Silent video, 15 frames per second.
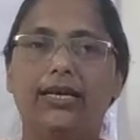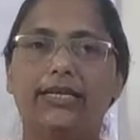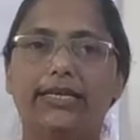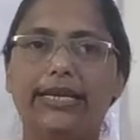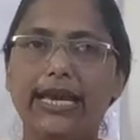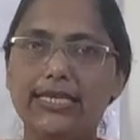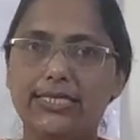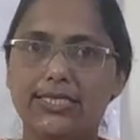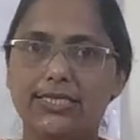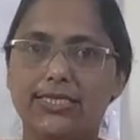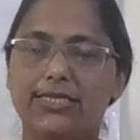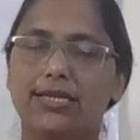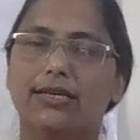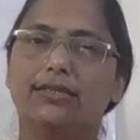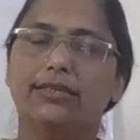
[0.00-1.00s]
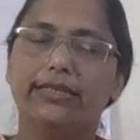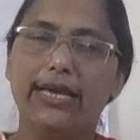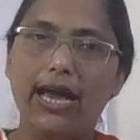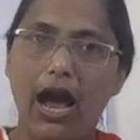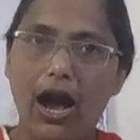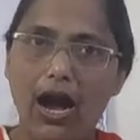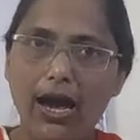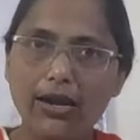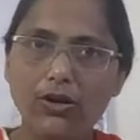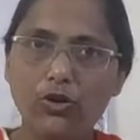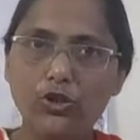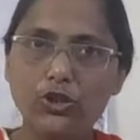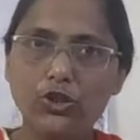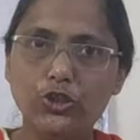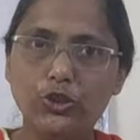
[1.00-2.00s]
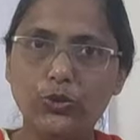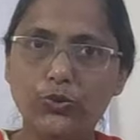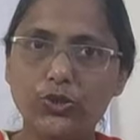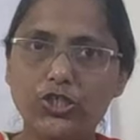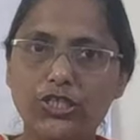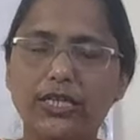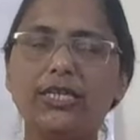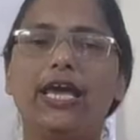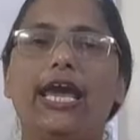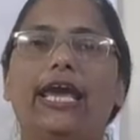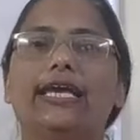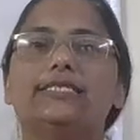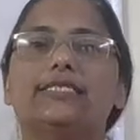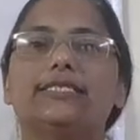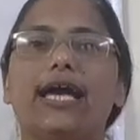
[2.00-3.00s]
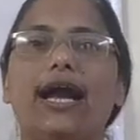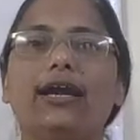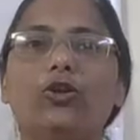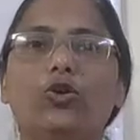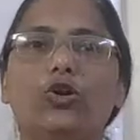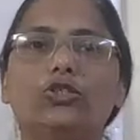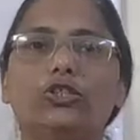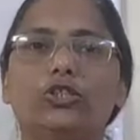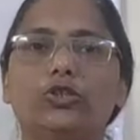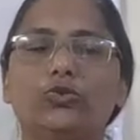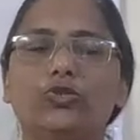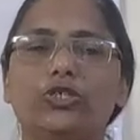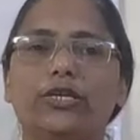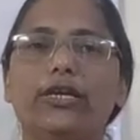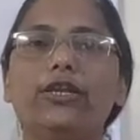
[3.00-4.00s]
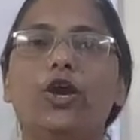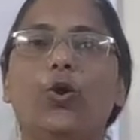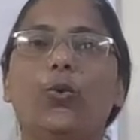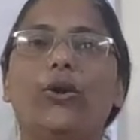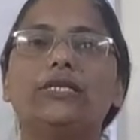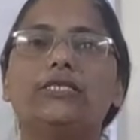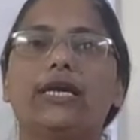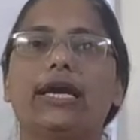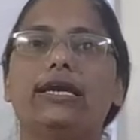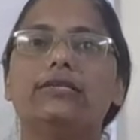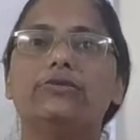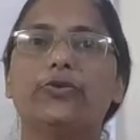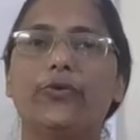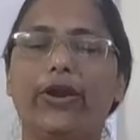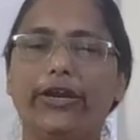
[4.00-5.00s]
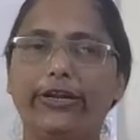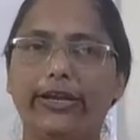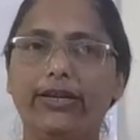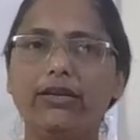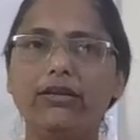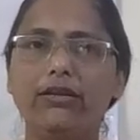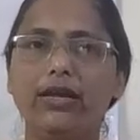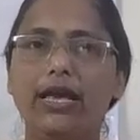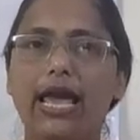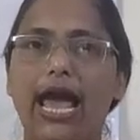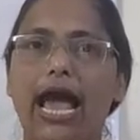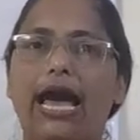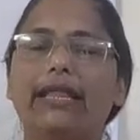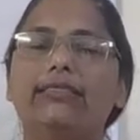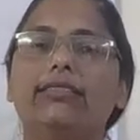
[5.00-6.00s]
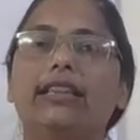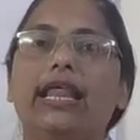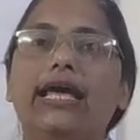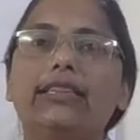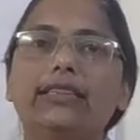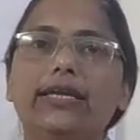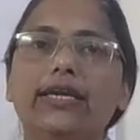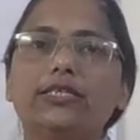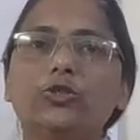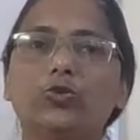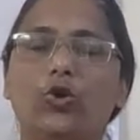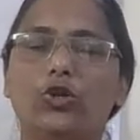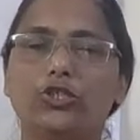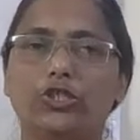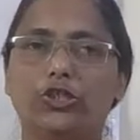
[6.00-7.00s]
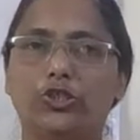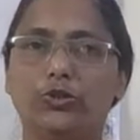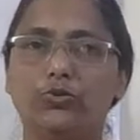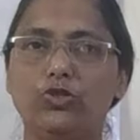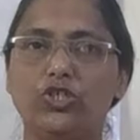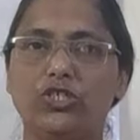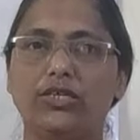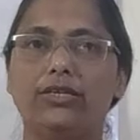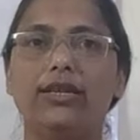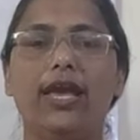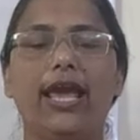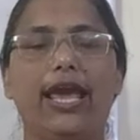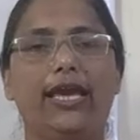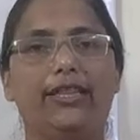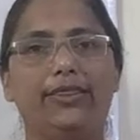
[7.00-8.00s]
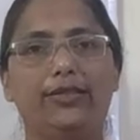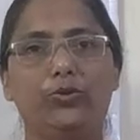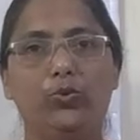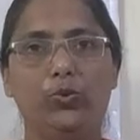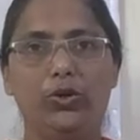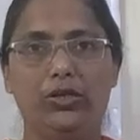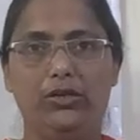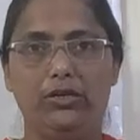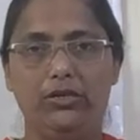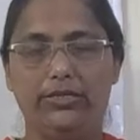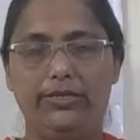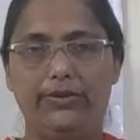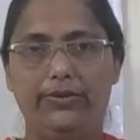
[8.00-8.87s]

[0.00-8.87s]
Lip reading: Yes, our constitution is that constitution which is written and lengthiest constitution in the world.